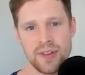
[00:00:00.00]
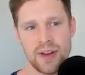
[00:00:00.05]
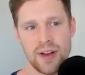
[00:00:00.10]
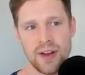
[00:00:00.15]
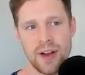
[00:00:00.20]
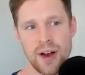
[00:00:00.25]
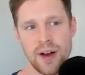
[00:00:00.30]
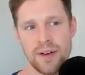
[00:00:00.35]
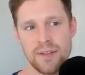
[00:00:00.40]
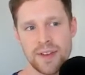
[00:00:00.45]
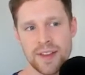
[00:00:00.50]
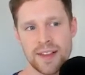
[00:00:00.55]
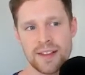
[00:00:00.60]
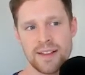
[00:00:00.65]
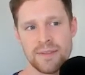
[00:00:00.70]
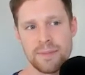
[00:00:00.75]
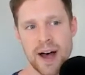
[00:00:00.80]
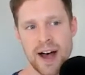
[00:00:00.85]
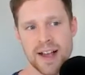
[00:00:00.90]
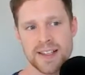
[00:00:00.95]
Over
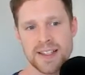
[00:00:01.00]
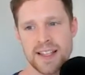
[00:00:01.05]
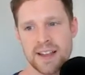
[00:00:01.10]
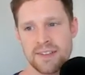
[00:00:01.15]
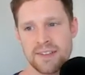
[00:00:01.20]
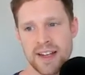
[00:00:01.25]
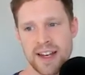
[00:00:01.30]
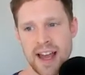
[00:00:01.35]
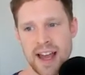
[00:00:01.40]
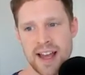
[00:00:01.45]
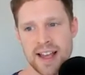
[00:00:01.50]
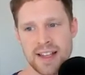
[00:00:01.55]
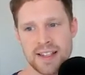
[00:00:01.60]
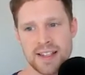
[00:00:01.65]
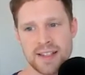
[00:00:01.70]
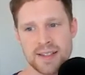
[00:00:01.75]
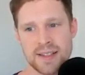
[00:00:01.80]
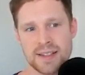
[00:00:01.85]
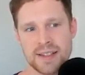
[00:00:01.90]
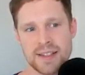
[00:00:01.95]
the past 7
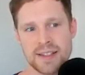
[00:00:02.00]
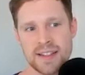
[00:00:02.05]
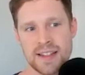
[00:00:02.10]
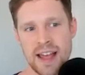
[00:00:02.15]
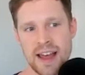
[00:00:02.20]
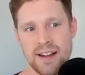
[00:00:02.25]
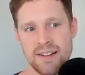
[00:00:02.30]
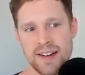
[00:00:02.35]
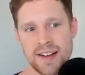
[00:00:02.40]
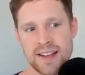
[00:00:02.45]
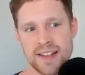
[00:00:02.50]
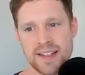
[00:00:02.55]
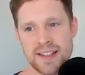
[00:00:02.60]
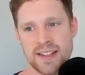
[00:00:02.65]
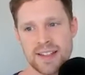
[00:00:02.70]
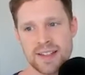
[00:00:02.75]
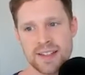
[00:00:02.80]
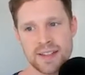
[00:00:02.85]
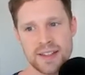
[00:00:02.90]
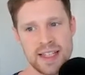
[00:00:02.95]
days, there
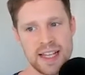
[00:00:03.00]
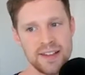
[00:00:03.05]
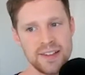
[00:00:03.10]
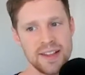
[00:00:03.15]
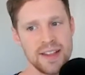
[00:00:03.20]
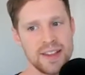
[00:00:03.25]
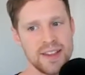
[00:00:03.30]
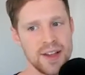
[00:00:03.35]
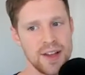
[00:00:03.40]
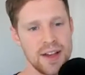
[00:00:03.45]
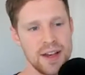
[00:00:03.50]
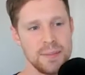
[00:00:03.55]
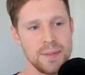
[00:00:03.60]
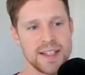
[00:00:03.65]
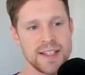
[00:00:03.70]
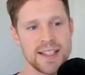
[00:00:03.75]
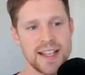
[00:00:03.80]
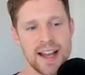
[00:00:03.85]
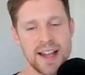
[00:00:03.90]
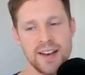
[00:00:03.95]
is nearly
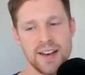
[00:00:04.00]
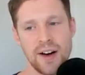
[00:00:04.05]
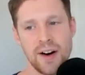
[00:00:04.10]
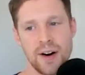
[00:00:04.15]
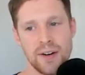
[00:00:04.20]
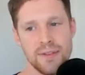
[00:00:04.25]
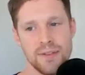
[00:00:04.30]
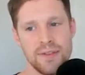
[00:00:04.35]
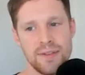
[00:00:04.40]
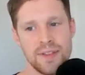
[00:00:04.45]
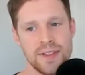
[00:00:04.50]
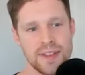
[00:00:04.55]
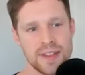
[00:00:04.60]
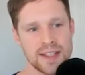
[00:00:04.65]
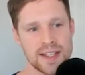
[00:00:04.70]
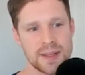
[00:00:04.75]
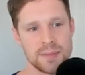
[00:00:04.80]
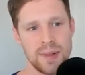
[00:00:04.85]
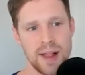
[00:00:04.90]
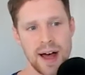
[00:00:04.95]
30% of
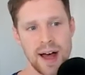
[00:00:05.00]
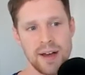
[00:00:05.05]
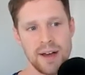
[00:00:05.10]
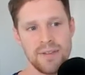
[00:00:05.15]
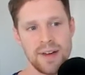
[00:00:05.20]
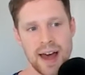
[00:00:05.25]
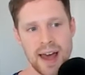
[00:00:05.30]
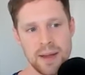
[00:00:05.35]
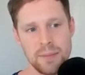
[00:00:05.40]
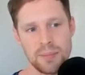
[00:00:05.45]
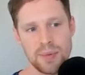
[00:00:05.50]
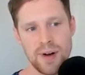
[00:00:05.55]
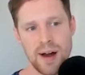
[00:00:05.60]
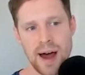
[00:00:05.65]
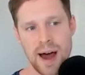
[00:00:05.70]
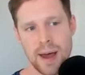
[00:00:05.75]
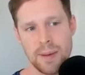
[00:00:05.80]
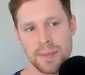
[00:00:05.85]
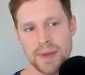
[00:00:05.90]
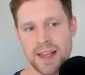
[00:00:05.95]
the supply of Hate
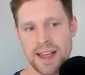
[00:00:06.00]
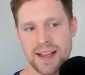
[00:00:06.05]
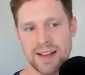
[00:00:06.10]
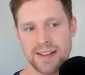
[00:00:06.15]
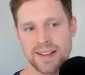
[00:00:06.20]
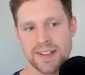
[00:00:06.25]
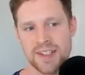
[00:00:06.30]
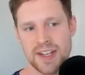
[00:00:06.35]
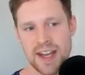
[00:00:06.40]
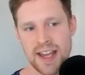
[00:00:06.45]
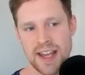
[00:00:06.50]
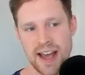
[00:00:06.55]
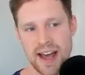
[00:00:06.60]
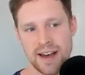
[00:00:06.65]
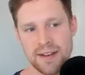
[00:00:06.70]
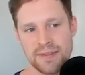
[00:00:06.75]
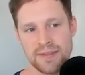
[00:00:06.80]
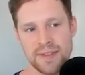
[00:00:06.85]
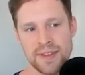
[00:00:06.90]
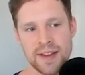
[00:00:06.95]
Prime, Killer
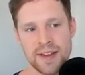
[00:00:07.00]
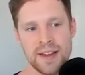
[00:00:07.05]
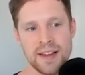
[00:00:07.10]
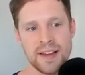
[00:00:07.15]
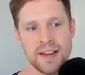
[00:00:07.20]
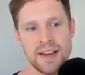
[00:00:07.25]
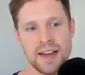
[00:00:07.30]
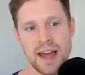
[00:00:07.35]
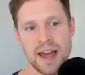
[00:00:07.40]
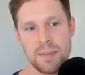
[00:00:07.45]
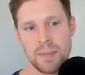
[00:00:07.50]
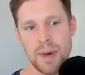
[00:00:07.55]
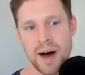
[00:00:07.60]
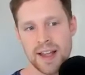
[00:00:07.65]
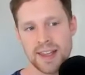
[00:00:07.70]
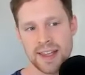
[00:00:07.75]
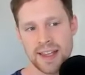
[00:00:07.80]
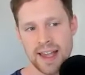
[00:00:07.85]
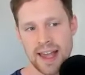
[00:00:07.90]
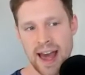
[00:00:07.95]
GF, and
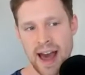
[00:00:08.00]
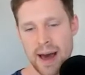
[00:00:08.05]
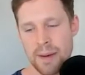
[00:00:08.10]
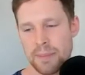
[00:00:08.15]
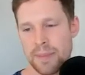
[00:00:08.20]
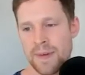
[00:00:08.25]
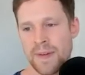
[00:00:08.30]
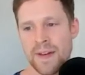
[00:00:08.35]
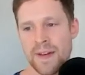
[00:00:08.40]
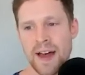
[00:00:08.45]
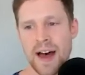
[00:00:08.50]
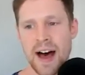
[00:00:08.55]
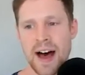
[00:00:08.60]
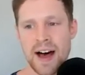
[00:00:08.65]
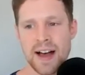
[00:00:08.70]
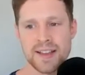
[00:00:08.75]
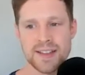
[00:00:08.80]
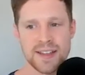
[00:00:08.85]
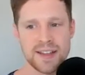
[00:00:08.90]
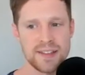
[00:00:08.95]
Mind the Gap.
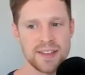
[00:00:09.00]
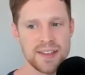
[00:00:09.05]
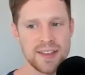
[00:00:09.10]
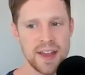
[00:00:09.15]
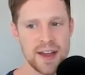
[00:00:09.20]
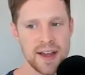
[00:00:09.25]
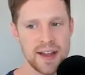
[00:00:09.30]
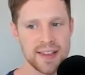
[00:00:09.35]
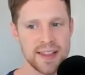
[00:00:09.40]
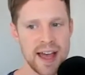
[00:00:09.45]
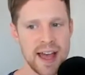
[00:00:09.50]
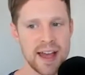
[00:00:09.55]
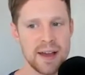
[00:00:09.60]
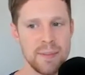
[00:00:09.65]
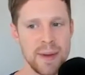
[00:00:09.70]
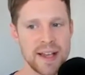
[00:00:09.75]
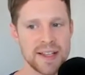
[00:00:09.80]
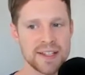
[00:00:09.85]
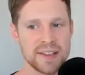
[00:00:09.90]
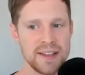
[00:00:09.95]
So they are
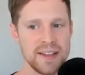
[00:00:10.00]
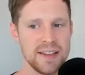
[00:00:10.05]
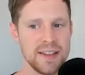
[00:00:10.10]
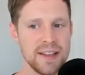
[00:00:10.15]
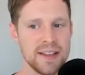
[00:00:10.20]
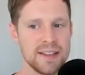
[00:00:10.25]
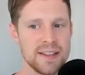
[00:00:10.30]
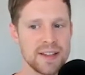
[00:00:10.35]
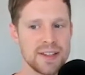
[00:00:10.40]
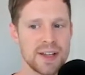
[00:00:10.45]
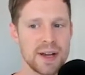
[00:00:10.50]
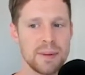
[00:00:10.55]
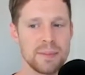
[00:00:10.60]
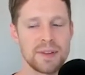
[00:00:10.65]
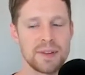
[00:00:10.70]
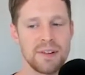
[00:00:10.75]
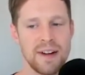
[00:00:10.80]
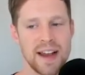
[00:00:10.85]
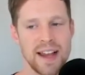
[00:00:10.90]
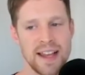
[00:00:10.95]
basically the top
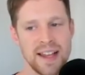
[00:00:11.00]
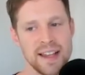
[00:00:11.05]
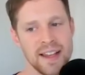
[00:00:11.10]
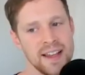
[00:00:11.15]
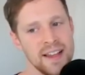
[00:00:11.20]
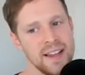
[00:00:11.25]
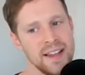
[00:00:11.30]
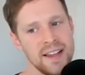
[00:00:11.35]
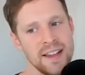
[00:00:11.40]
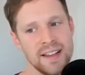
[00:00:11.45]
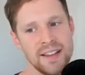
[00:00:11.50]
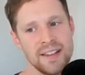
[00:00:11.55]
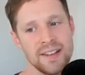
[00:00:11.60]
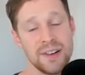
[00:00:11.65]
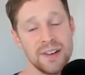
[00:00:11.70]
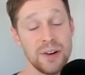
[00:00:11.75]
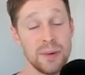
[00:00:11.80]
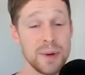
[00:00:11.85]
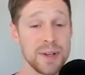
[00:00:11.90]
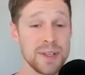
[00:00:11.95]
three,
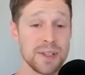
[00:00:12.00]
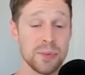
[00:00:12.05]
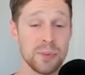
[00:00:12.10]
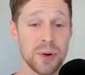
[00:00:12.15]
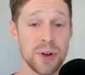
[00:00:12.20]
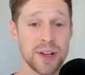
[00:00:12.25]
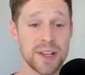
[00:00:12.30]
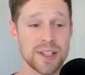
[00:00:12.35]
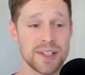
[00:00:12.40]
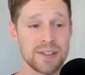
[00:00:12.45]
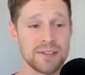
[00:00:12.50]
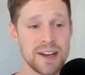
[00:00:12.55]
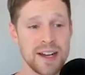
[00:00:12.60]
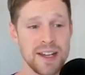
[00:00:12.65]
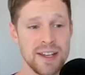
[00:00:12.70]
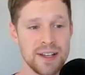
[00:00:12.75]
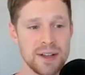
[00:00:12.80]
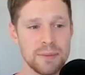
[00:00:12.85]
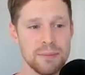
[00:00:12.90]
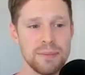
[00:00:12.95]
almost the worst three
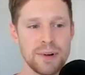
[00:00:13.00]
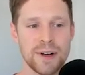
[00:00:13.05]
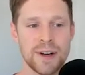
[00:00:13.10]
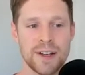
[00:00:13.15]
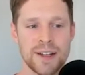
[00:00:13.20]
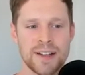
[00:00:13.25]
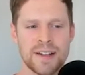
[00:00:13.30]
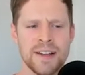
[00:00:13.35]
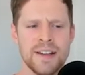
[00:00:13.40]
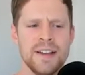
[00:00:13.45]
you could put it,